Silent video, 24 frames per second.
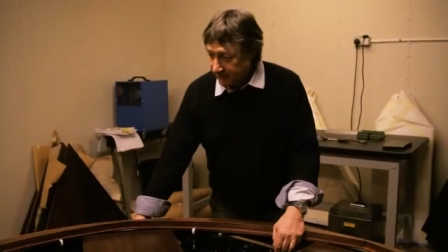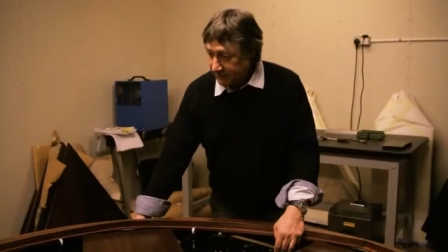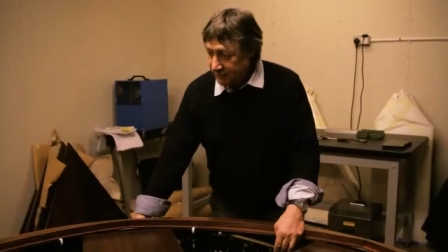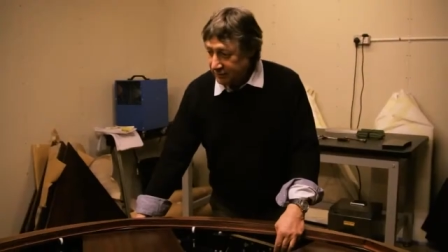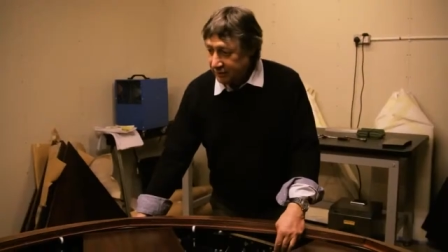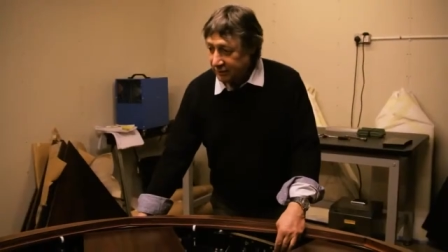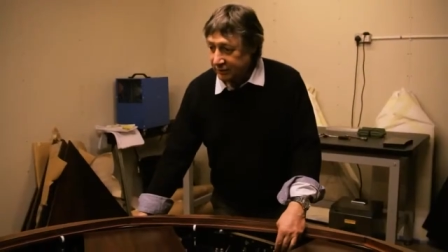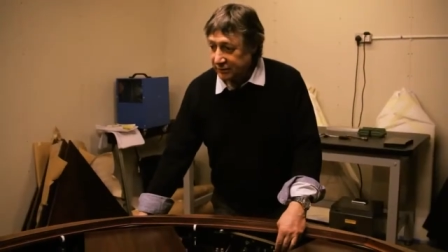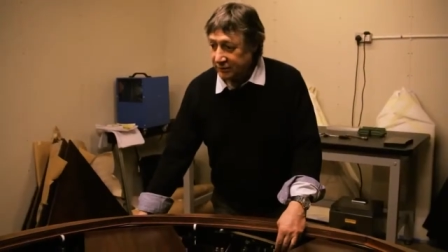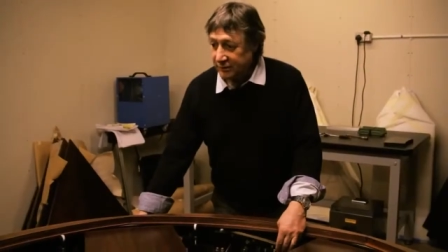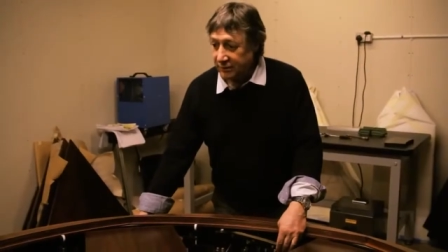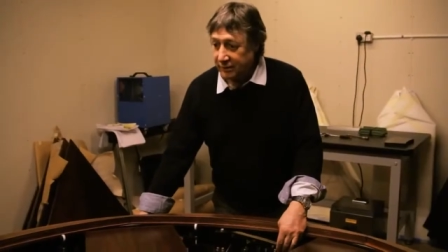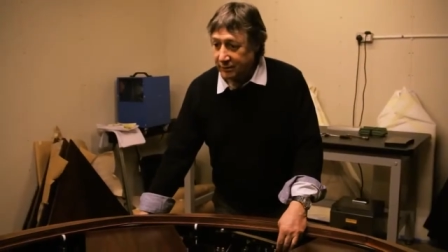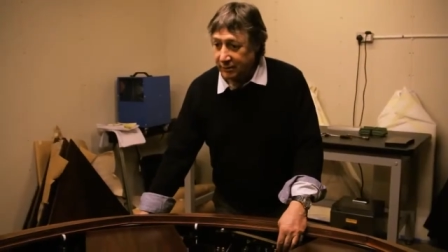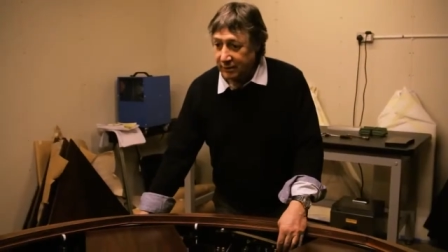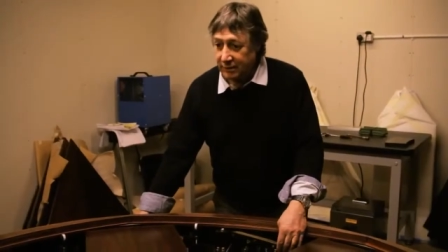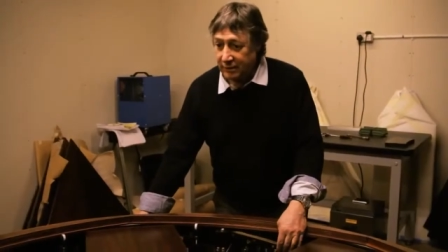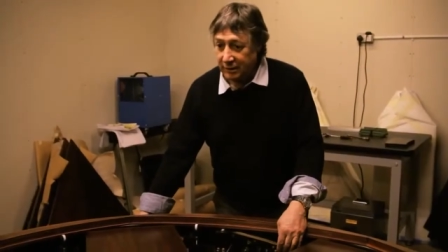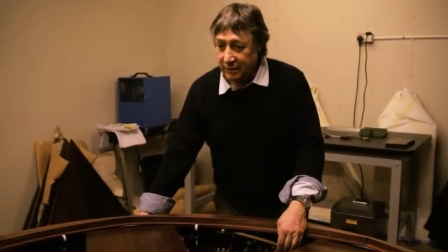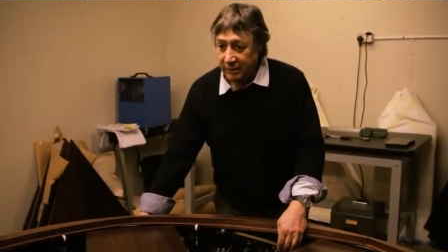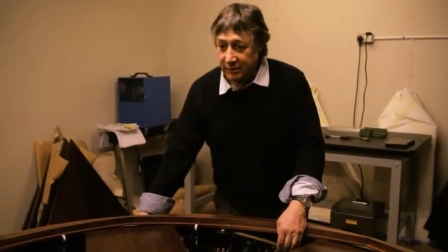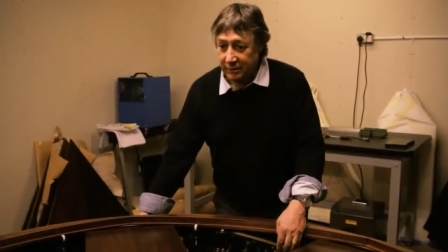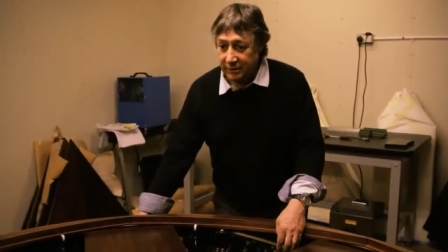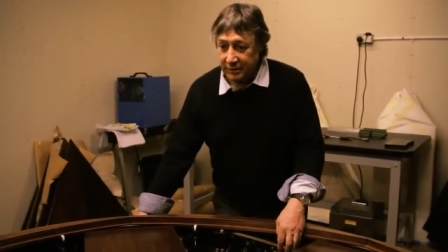leaves. So I'm
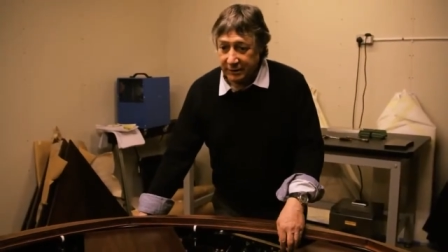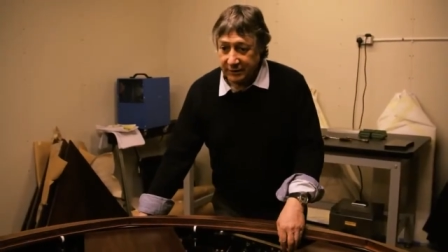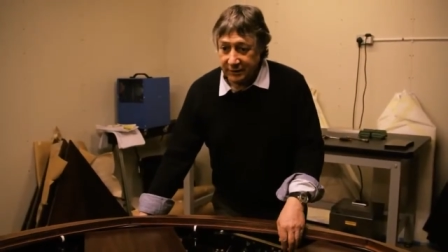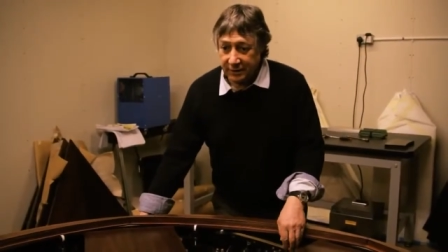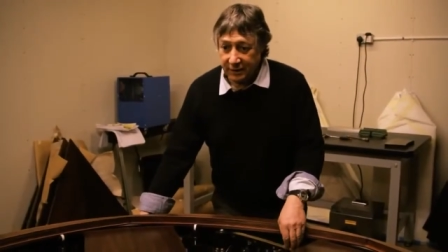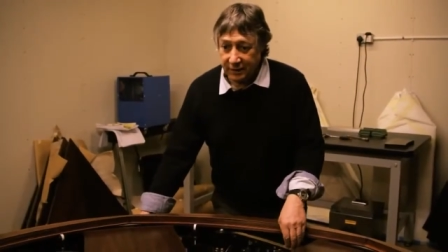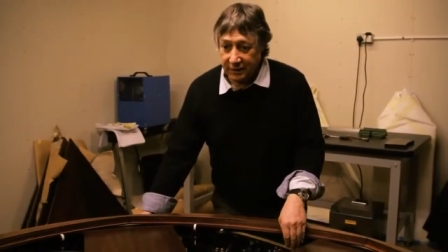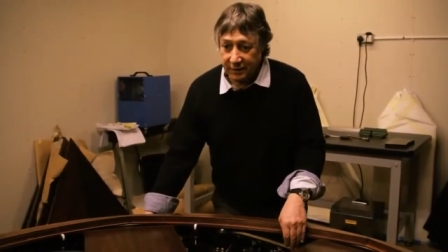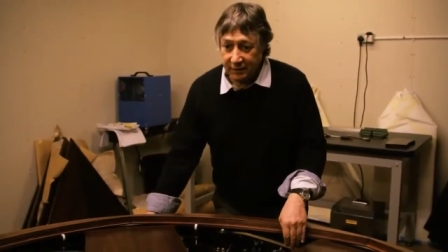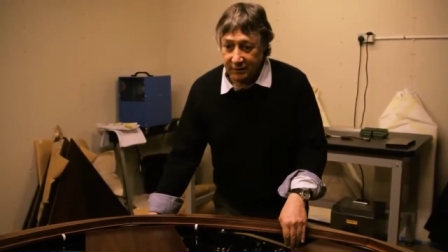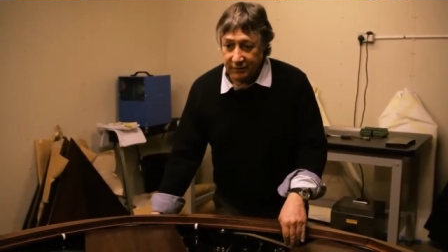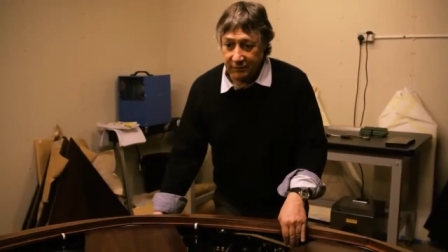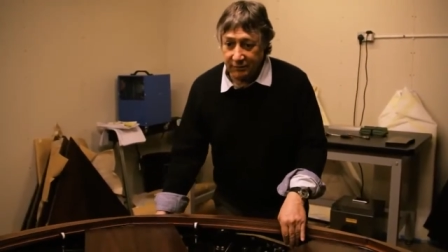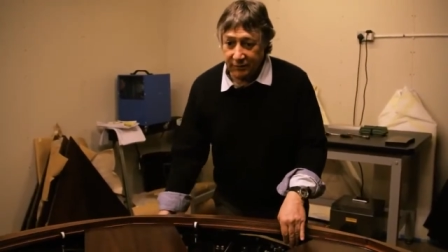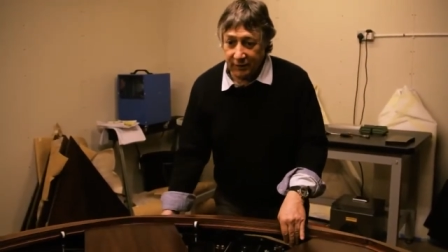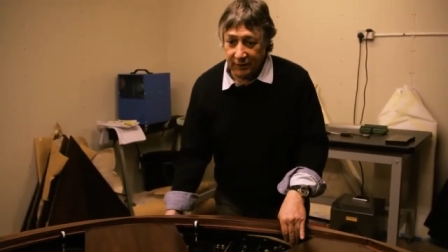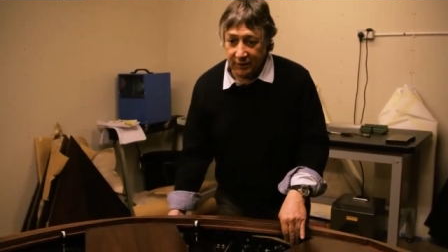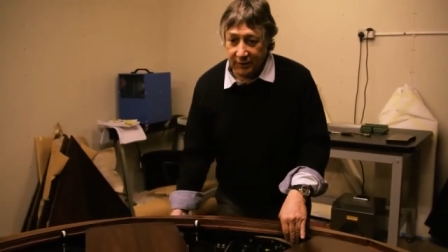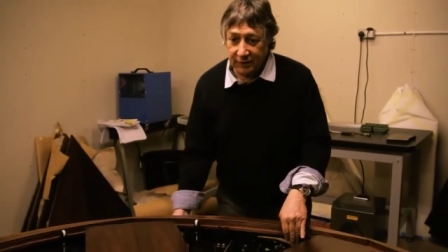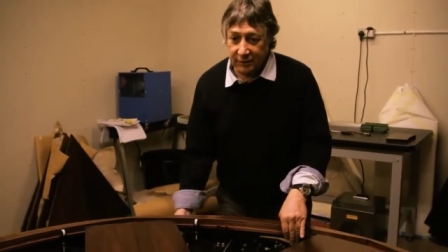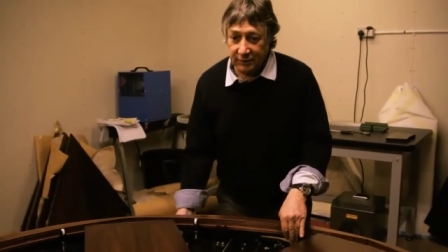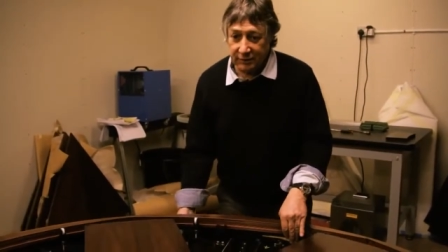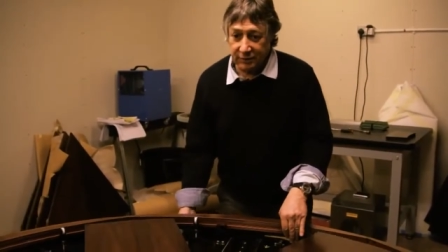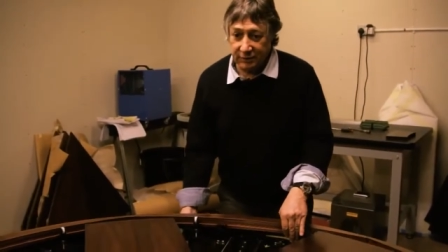going to lower the skirt
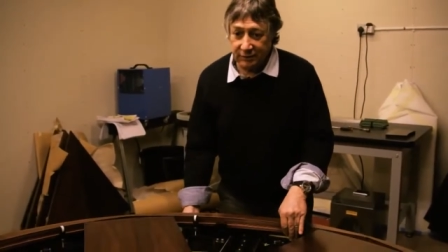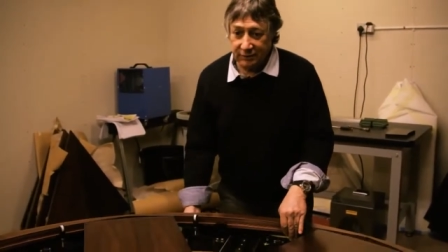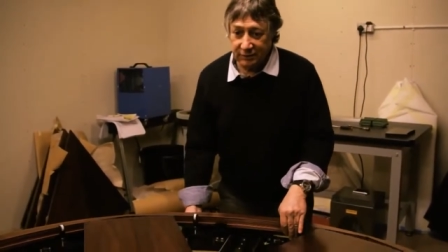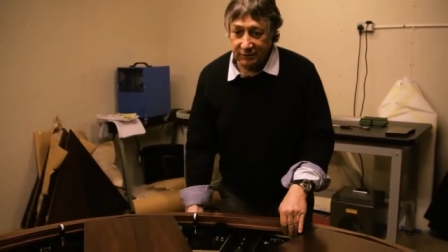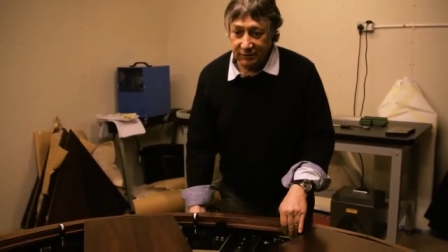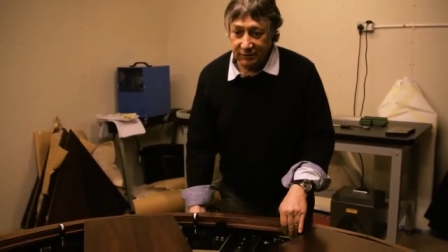first,